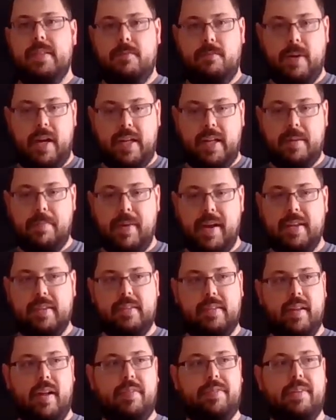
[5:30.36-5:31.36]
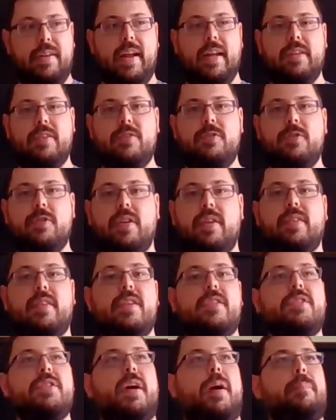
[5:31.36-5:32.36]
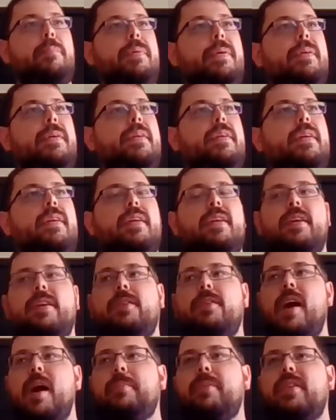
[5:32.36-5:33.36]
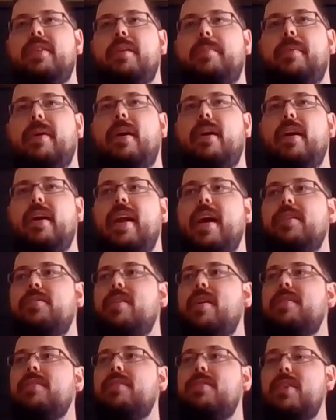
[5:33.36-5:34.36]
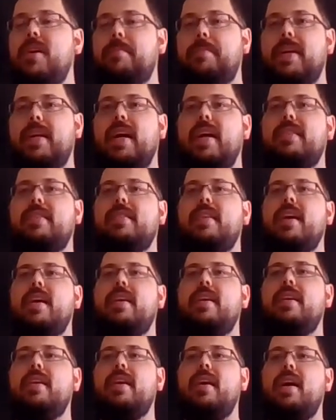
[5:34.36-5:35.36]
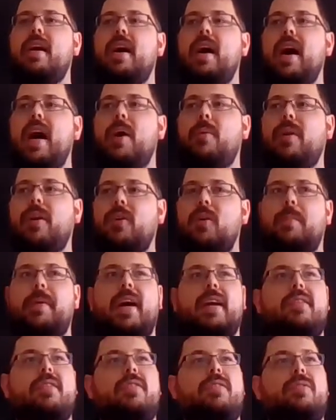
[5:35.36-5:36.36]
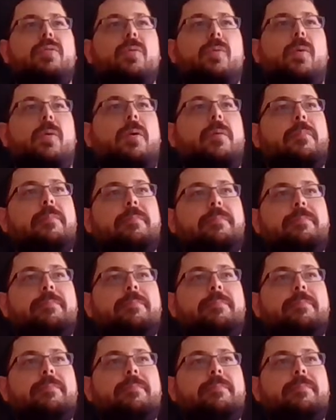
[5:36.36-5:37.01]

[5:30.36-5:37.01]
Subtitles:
readied myself and I took the jump, grabbed on the bar, and as I was jumping I said, I want to go back to school.